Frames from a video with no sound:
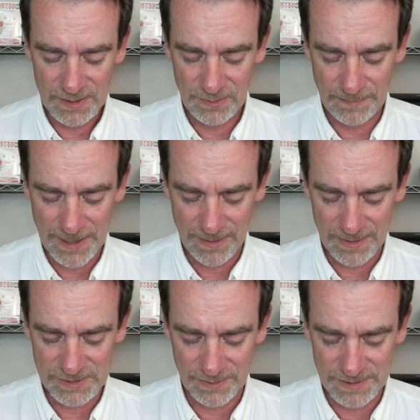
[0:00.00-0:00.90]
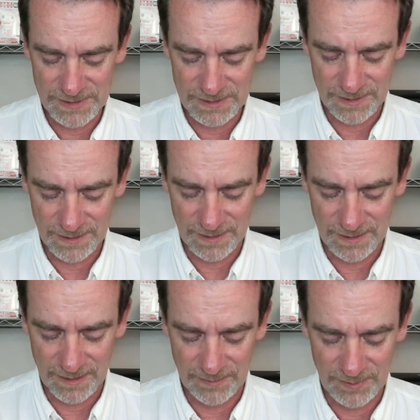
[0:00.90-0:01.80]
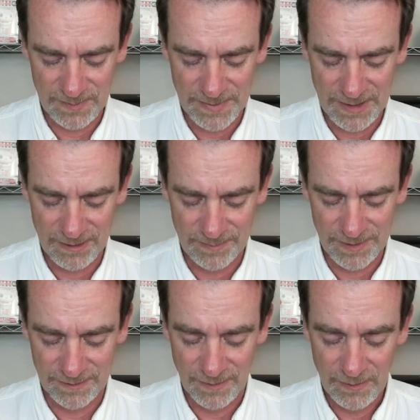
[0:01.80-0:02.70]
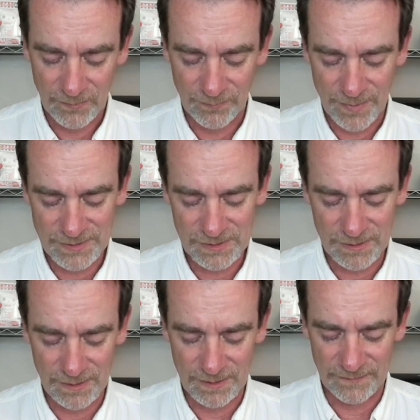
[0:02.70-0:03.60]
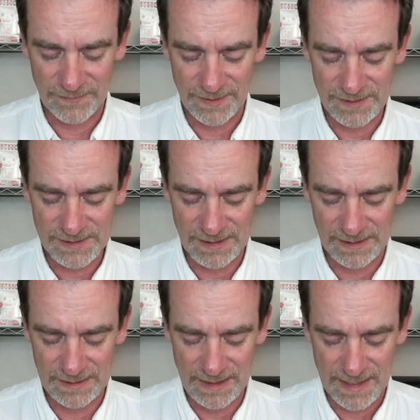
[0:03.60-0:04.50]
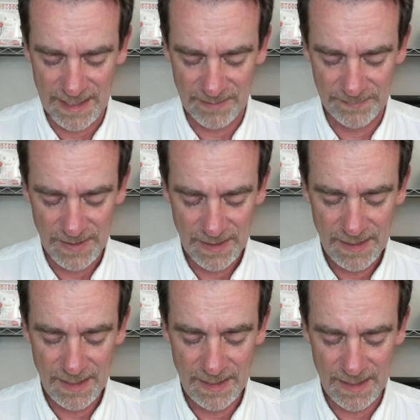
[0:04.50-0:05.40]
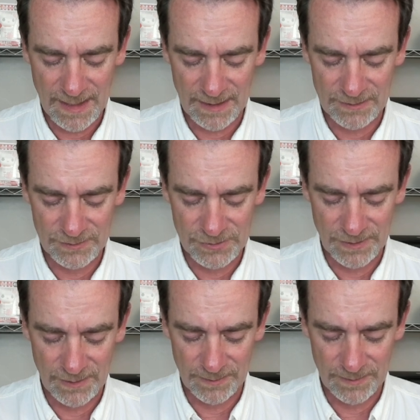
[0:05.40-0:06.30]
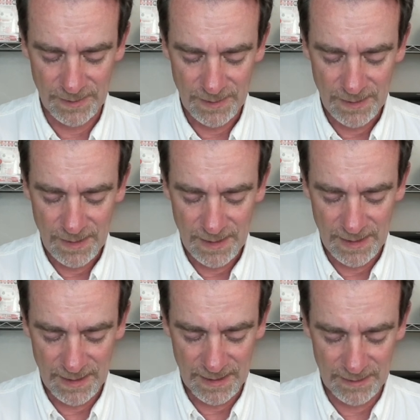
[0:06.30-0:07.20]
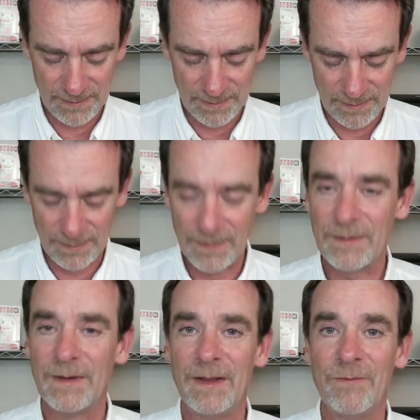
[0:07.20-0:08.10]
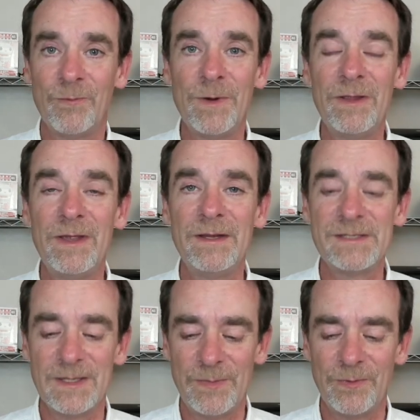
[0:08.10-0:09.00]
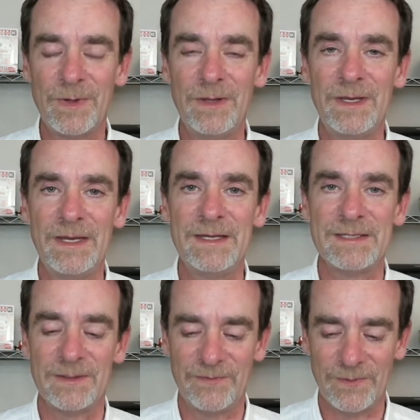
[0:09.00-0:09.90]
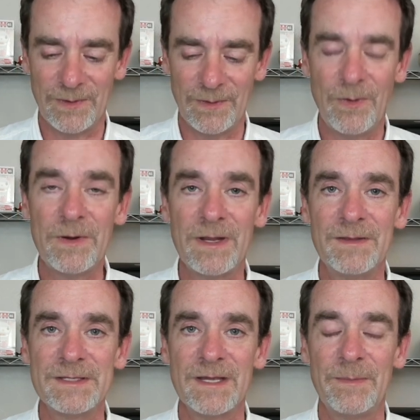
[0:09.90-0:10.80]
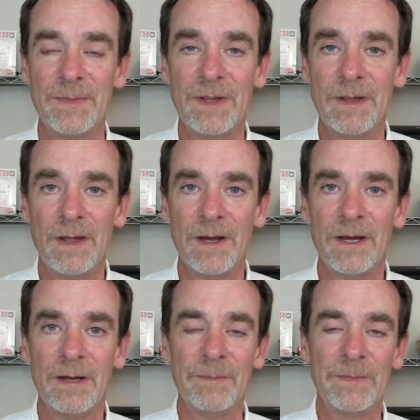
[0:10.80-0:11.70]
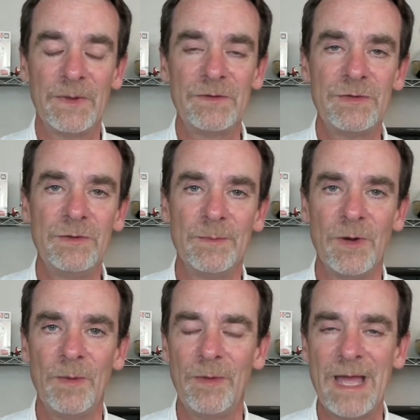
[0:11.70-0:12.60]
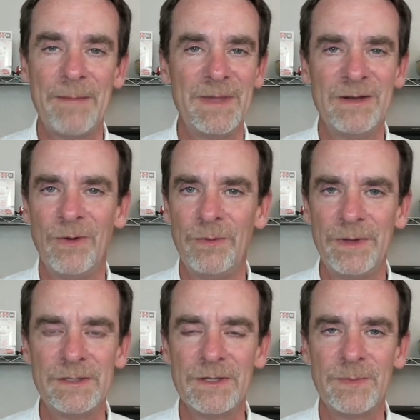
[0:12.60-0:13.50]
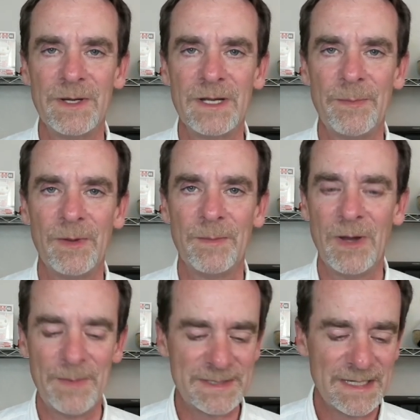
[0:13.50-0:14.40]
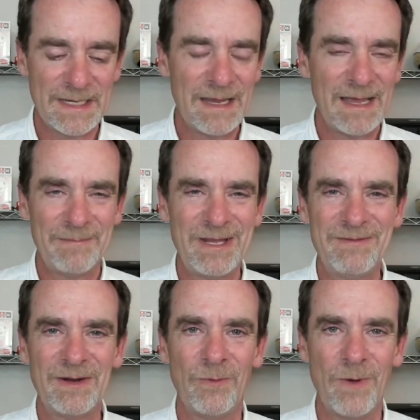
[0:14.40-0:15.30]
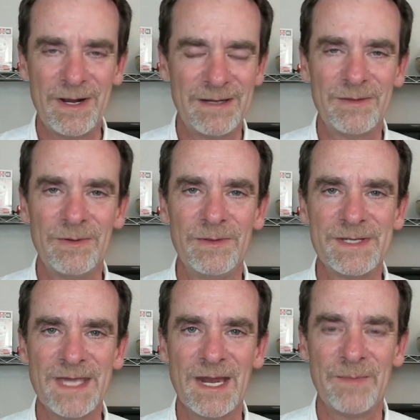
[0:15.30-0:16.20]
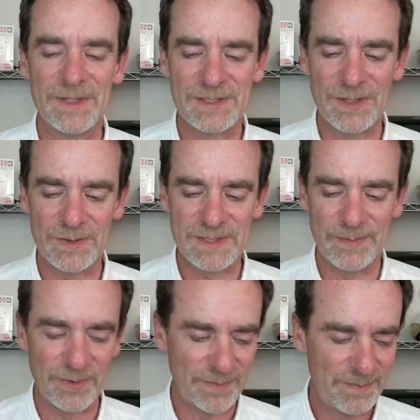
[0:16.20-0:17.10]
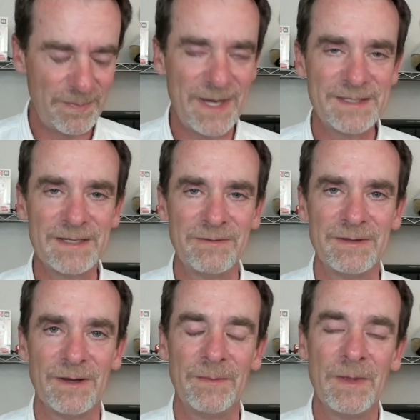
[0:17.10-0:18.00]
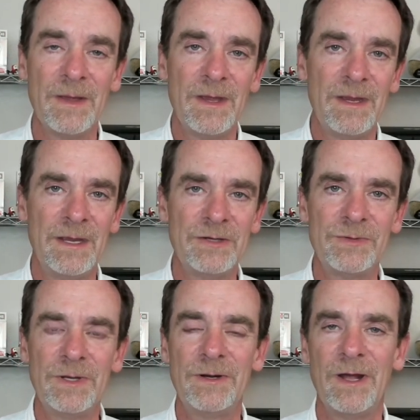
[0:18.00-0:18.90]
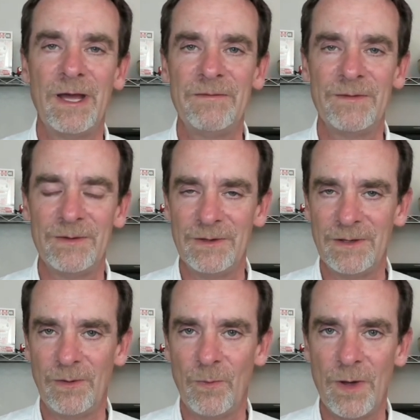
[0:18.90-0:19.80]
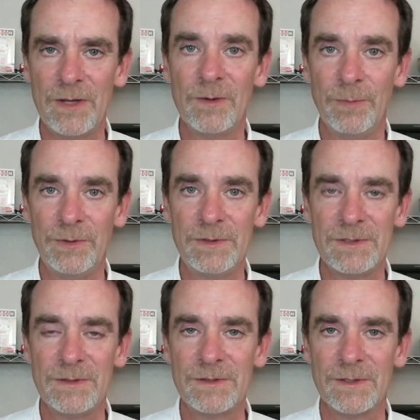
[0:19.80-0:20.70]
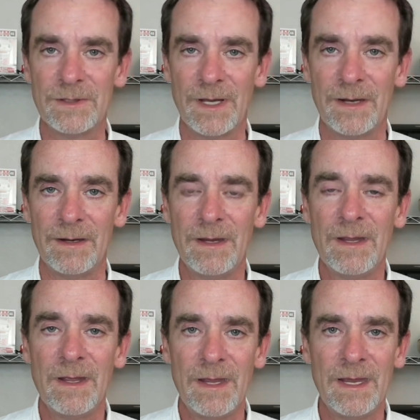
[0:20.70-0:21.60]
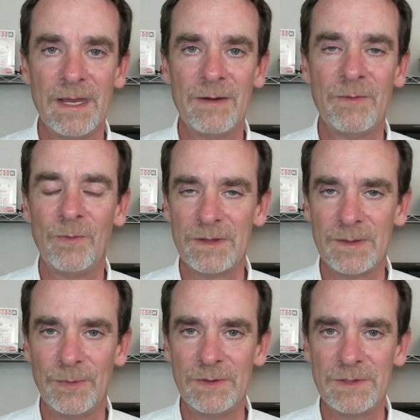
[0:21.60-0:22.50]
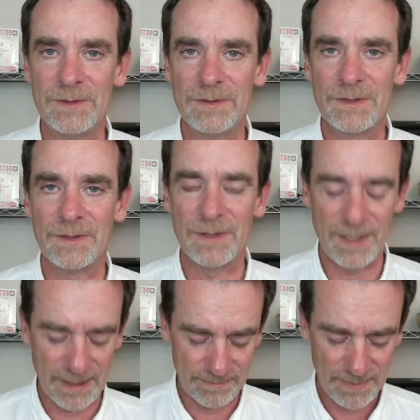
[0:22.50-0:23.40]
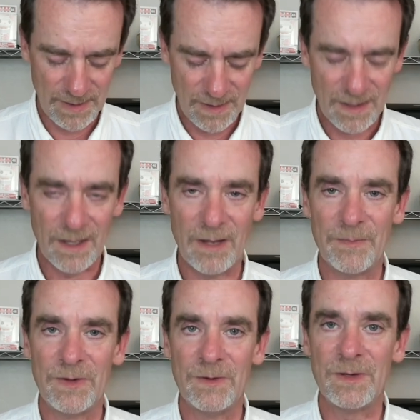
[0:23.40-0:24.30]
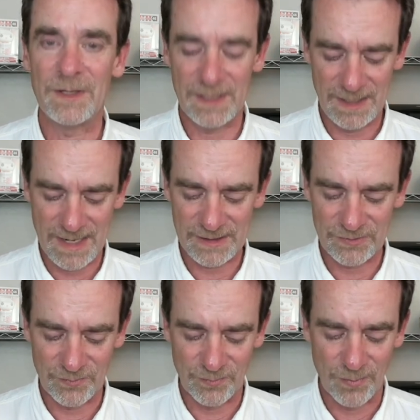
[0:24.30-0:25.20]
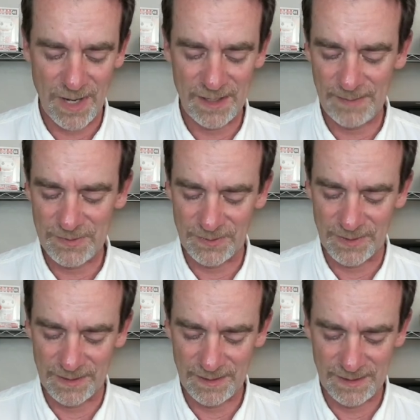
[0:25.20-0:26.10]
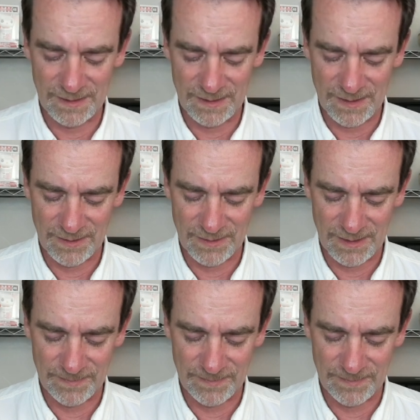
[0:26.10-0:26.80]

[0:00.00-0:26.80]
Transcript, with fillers: to a power source and turn it on with the power button. Register your device in the app and add your drone. And really simple, really easy for hooking this up to the mobile app. It only took me a couple of moments. I'm not even going to walk you through the setup. It's so simple. Basically though, Android or iPhone, you're going to want your Bluetooth turned on. And with the Bluetooth turned on, you can connect right up to it in their